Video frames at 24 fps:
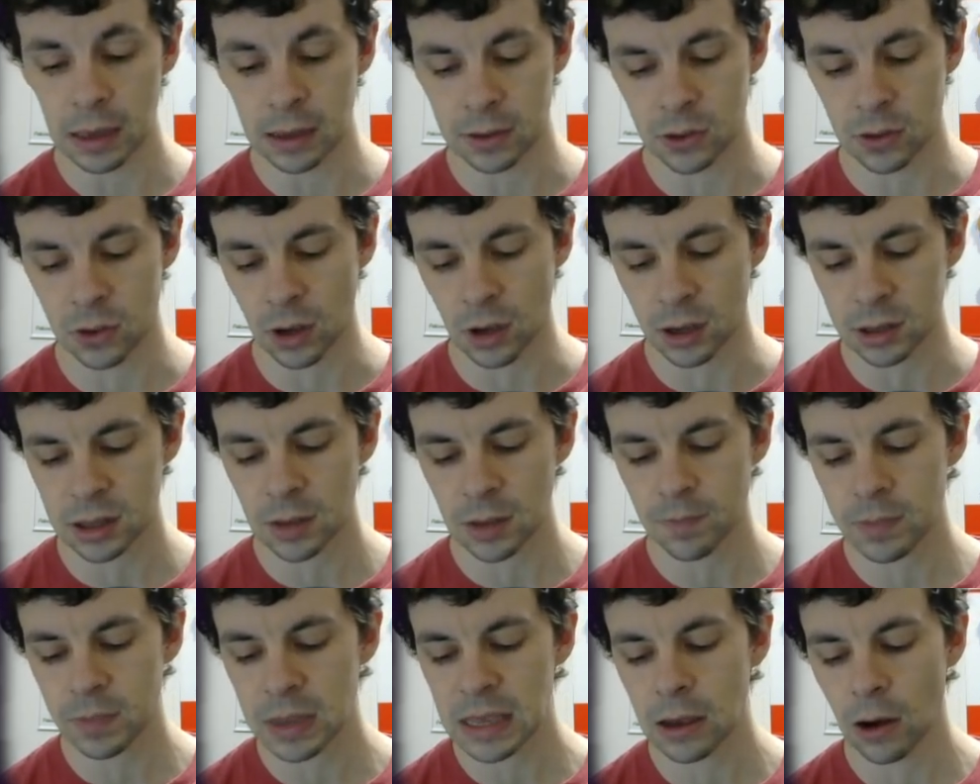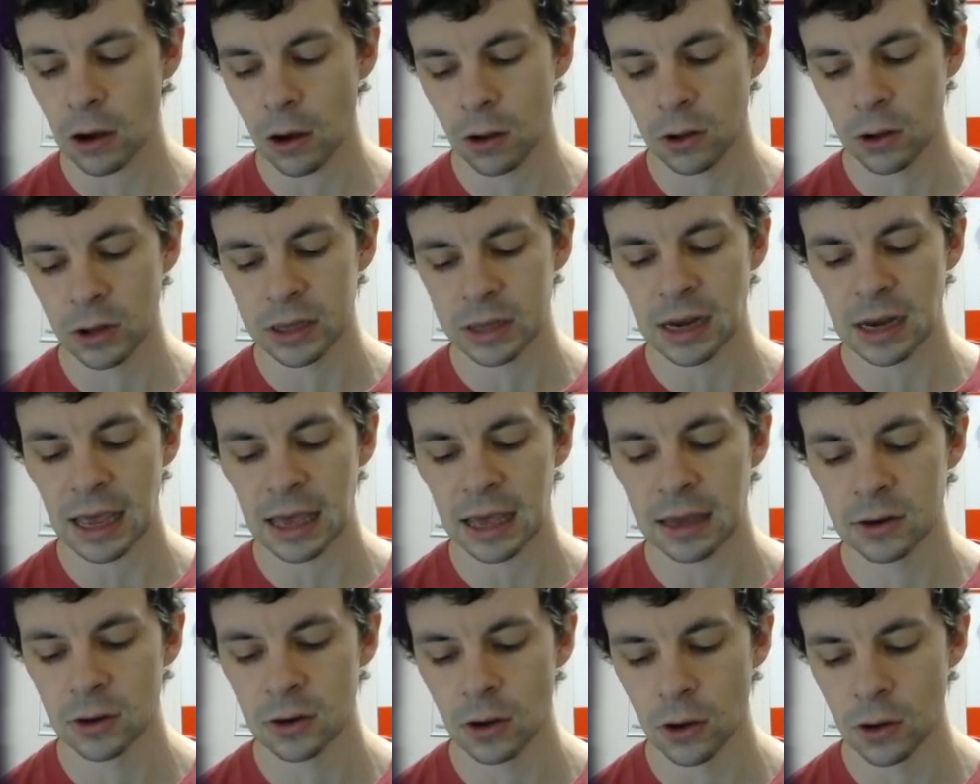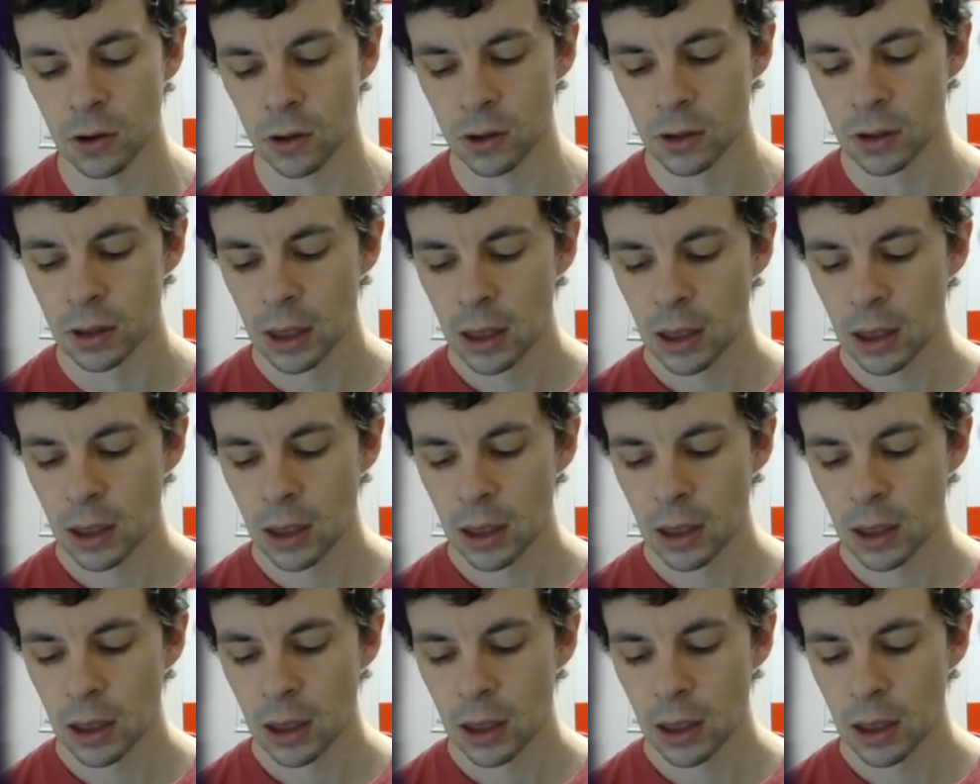It's not the be all and end all,